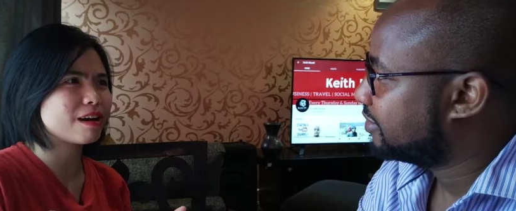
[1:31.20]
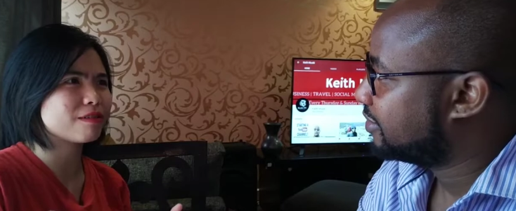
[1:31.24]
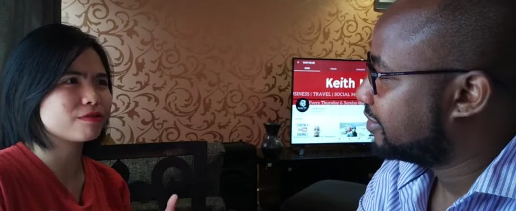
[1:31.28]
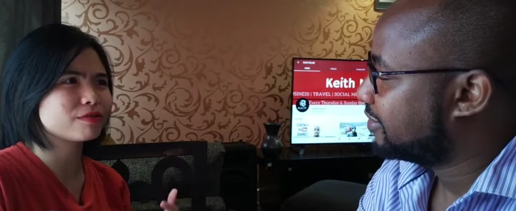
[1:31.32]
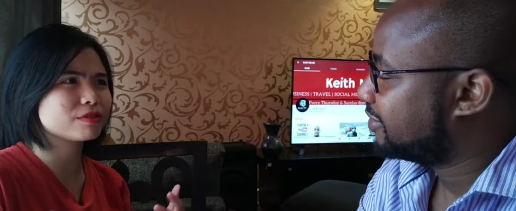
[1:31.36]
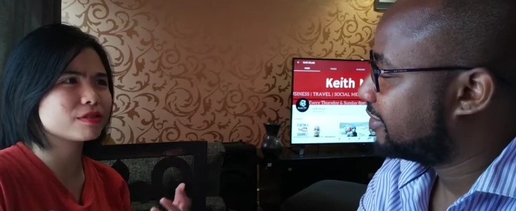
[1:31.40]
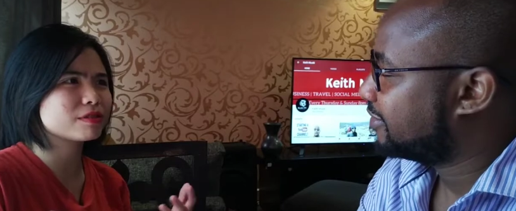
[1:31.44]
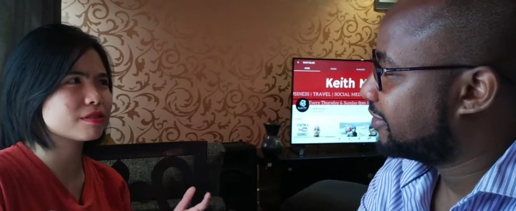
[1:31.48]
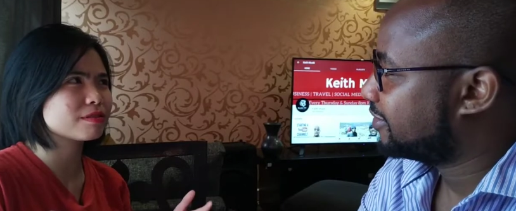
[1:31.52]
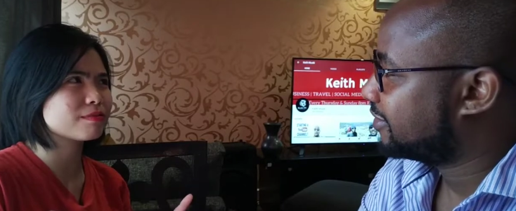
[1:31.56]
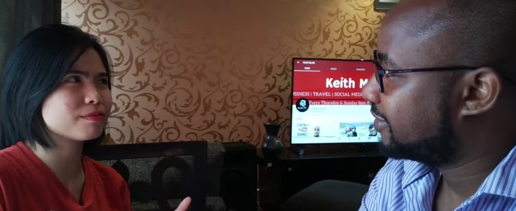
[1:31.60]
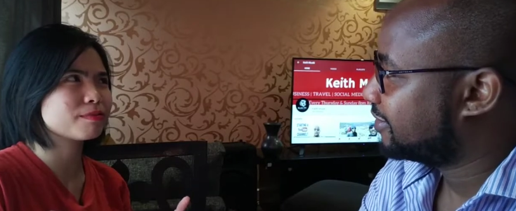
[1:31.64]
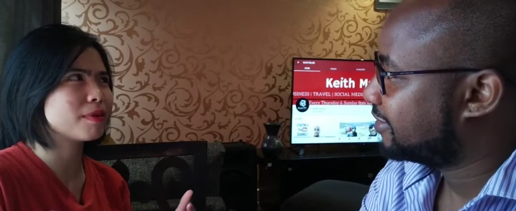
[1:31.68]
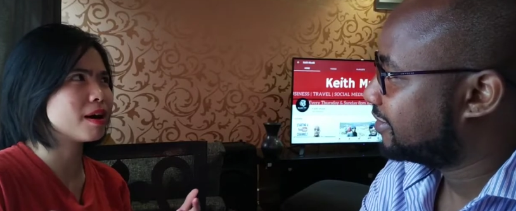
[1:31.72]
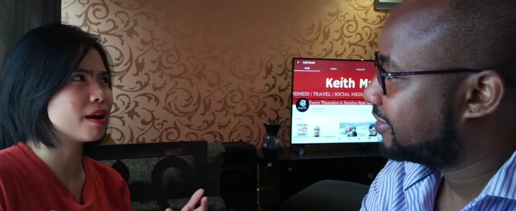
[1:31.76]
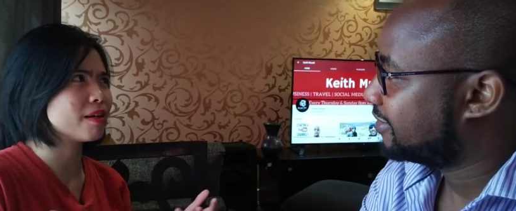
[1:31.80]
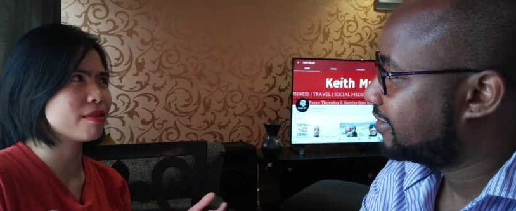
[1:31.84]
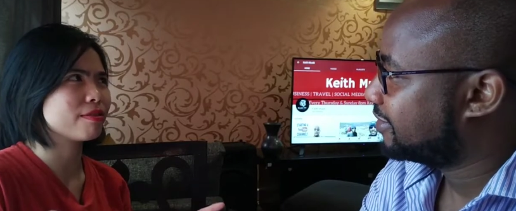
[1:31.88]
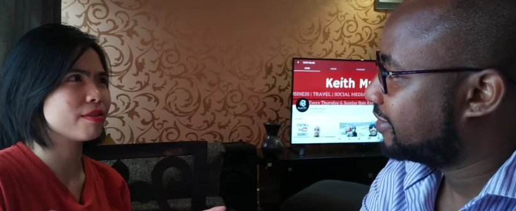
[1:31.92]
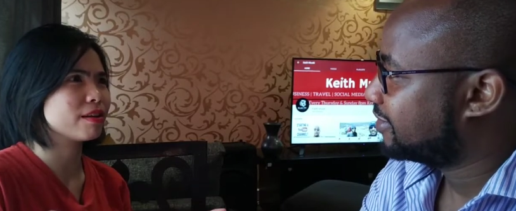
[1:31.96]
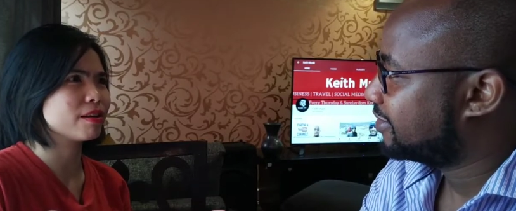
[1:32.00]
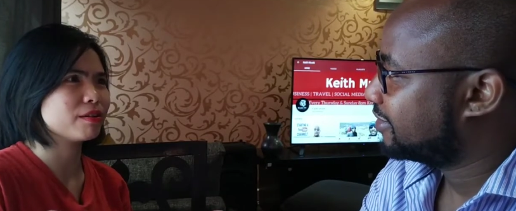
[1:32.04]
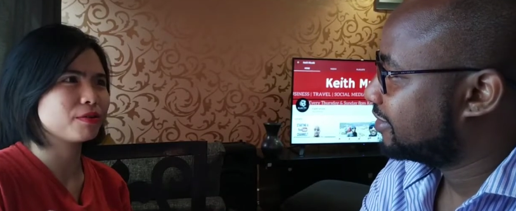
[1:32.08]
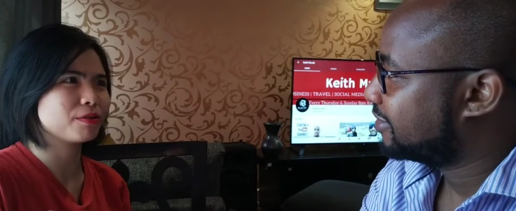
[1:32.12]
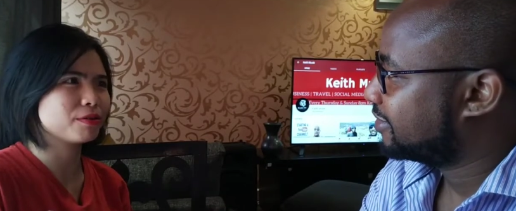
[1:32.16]
Speaker 1: after a
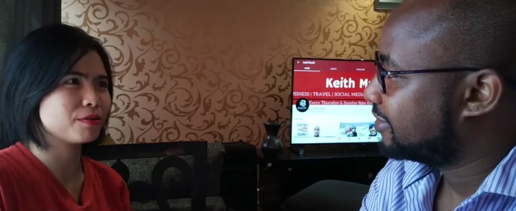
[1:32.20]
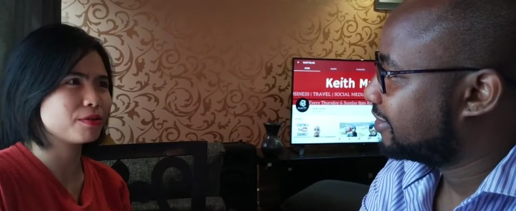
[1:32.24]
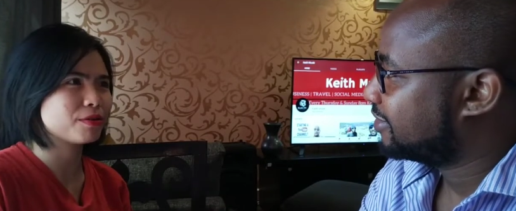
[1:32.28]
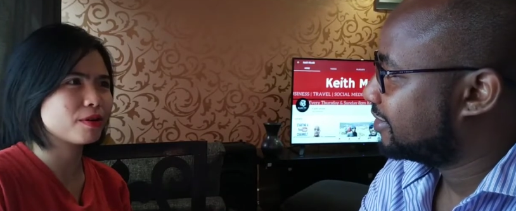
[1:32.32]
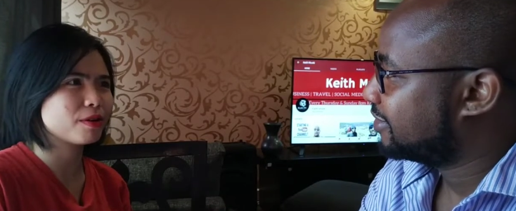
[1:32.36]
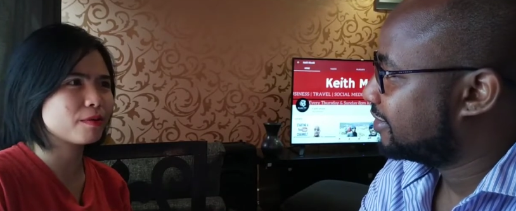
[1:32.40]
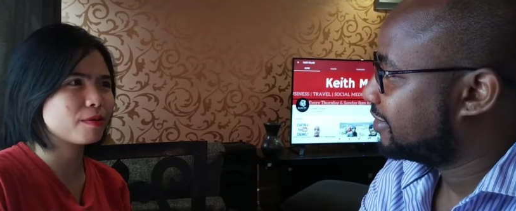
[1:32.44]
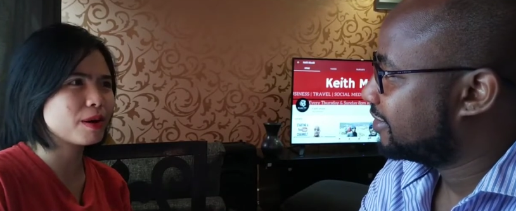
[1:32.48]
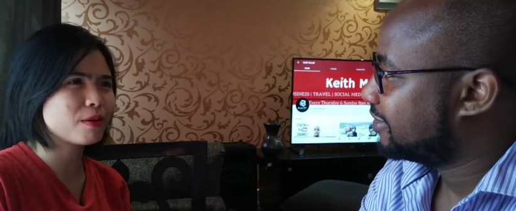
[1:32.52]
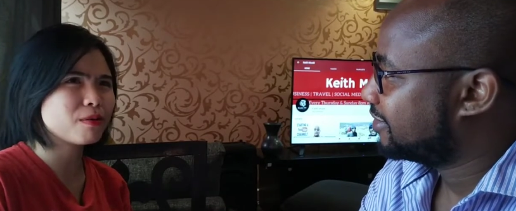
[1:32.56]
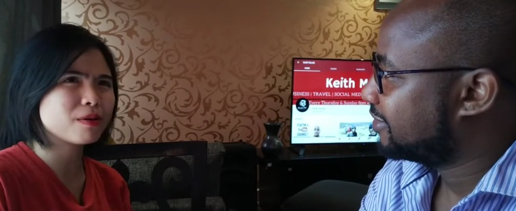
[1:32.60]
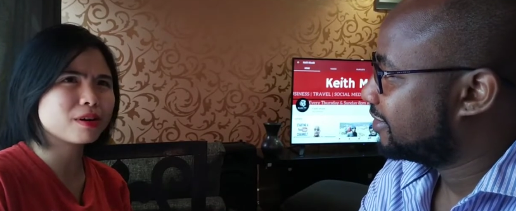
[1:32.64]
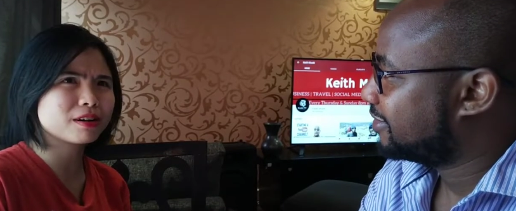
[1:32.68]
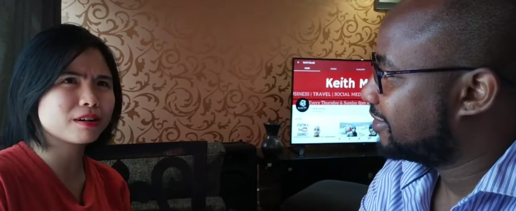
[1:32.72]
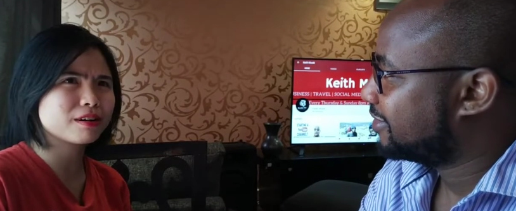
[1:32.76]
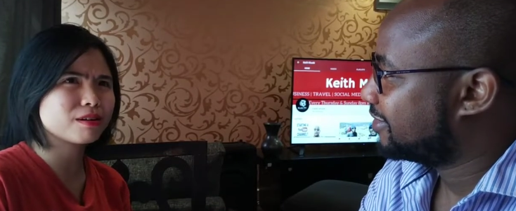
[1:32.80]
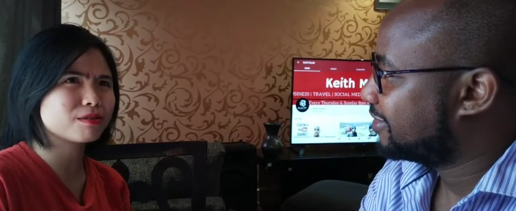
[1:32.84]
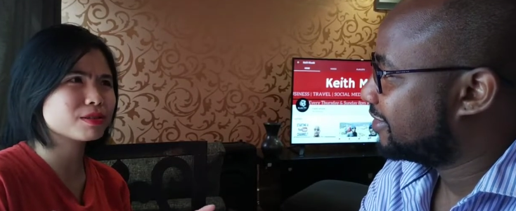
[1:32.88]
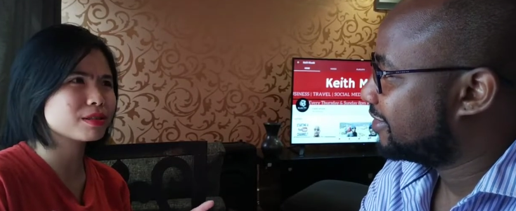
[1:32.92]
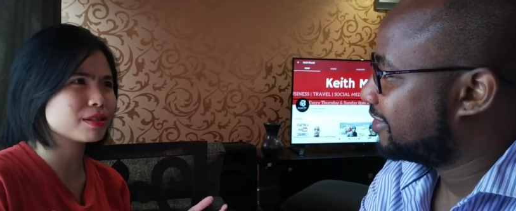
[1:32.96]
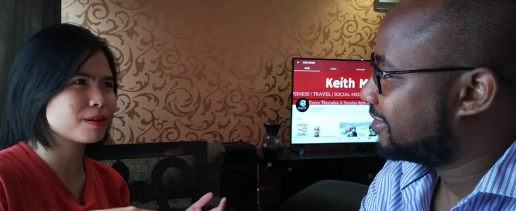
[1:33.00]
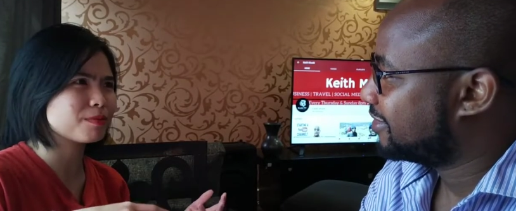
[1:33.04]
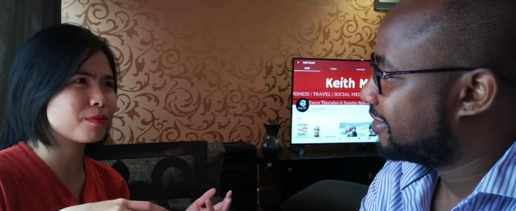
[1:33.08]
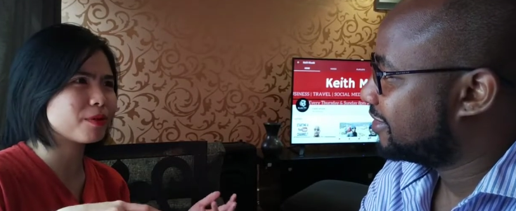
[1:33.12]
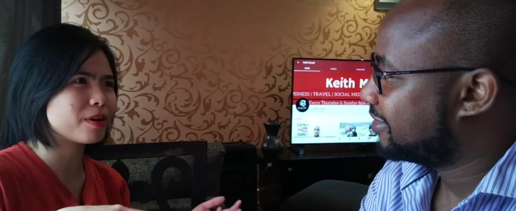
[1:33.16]
month in Europe. I want to
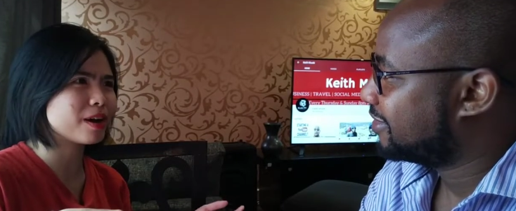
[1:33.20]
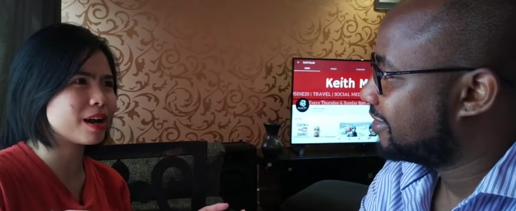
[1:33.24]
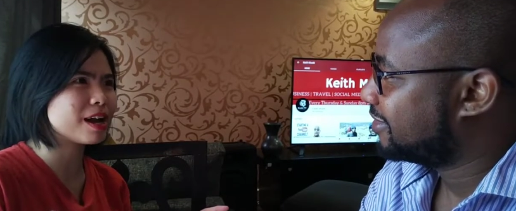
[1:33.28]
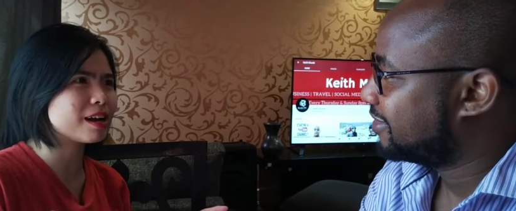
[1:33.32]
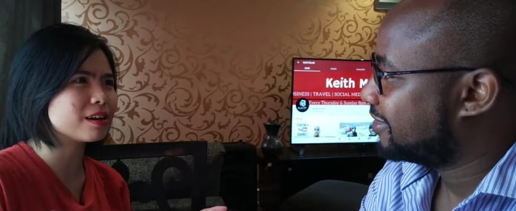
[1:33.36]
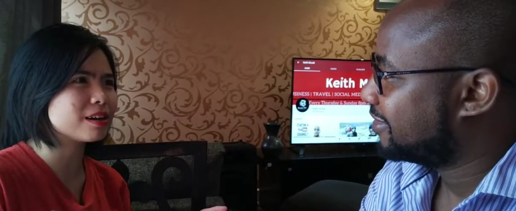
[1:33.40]
go somewhere